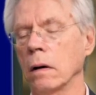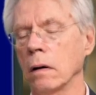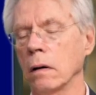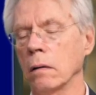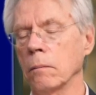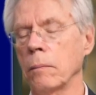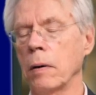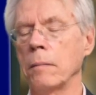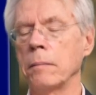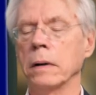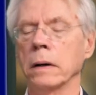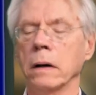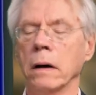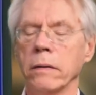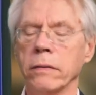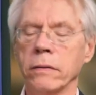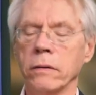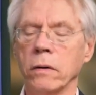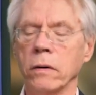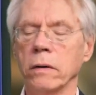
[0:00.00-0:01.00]
public
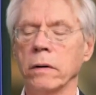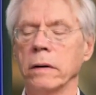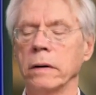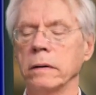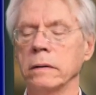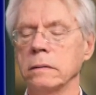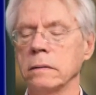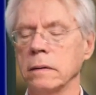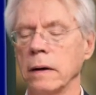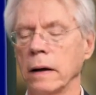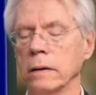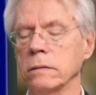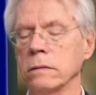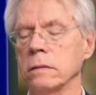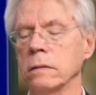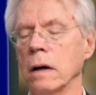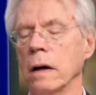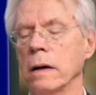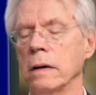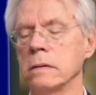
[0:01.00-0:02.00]
authorities'
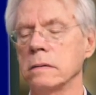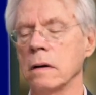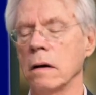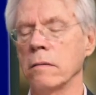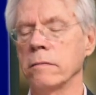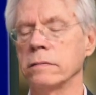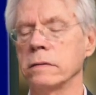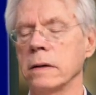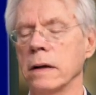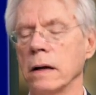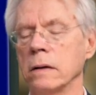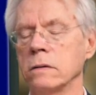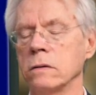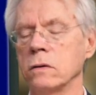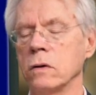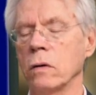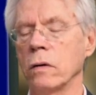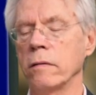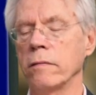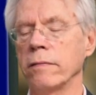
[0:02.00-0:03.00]
exercise of
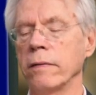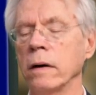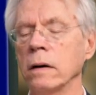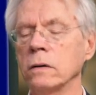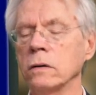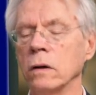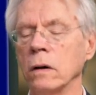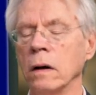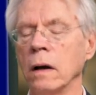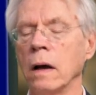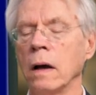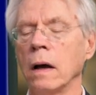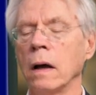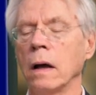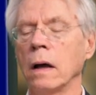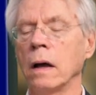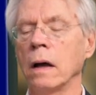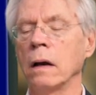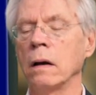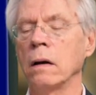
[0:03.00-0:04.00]
statutory function.
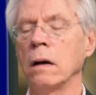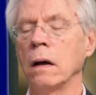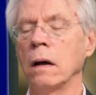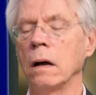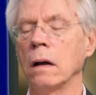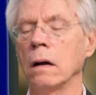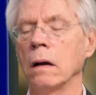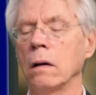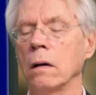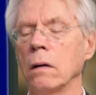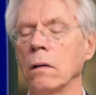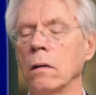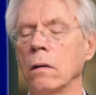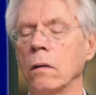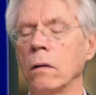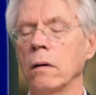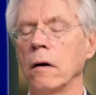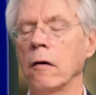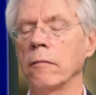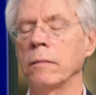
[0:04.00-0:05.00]
And
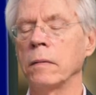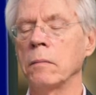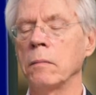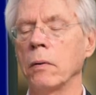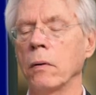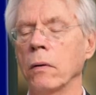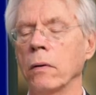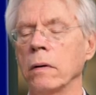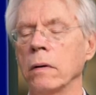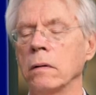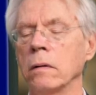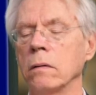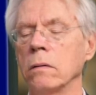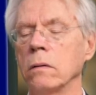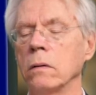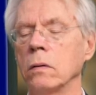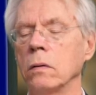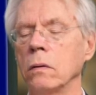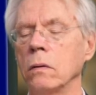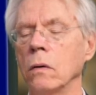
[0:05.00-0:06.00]
Lord Hoffman broke it into
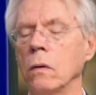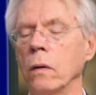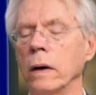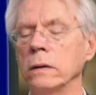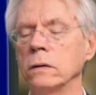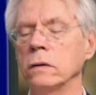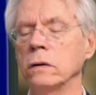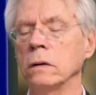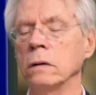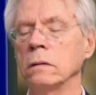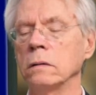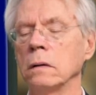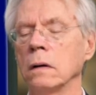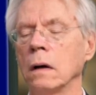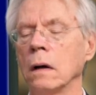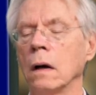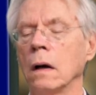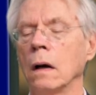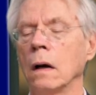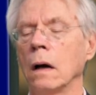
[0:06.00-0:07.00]
2 questions
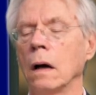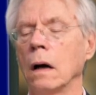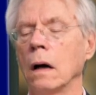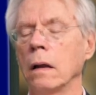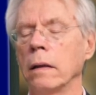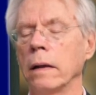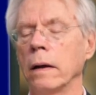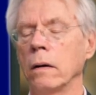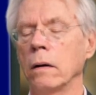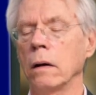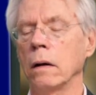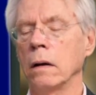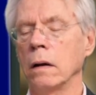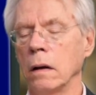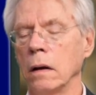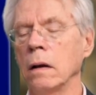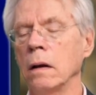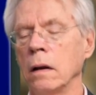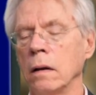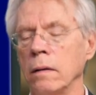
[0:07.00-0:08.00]
that
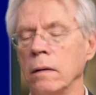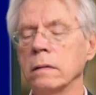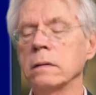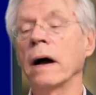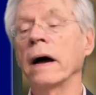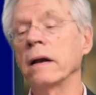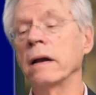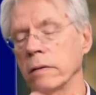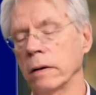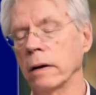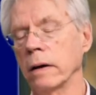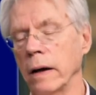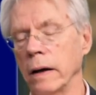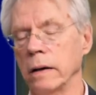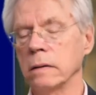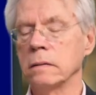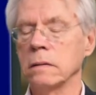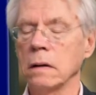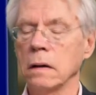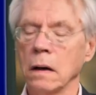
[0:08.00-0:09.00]
in this kind of a
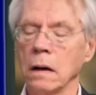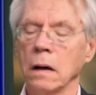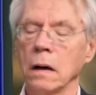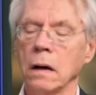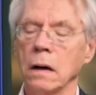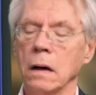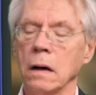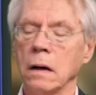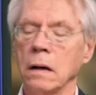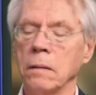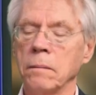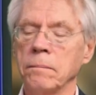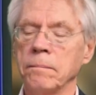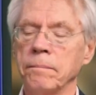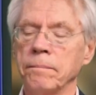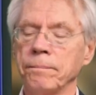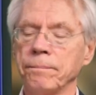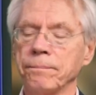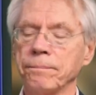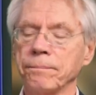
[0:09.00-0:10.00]
case.
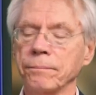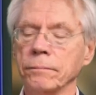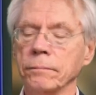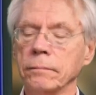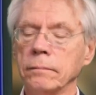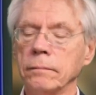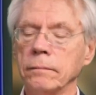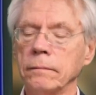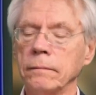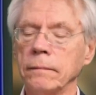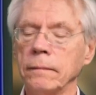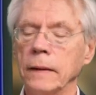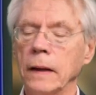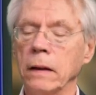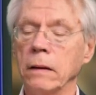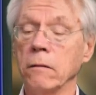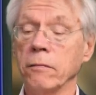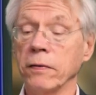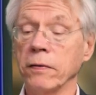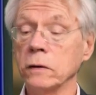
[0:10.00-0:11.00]

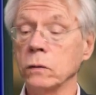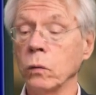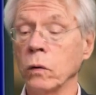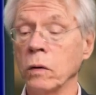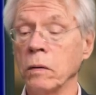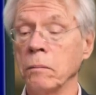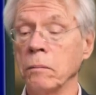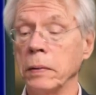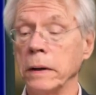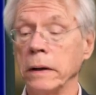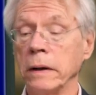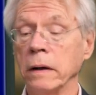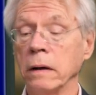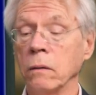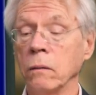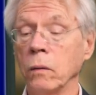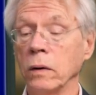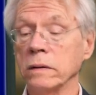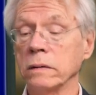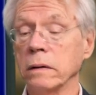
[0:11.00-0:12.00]
The first one
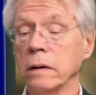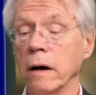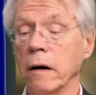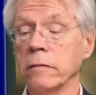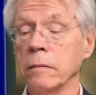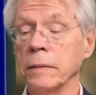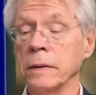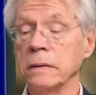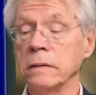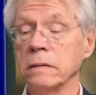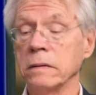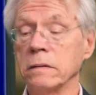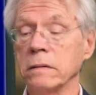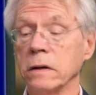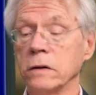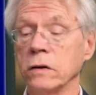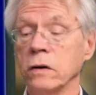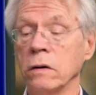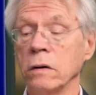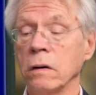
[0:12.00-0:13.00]
being, was the government's
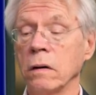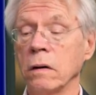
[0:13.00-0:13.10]
decision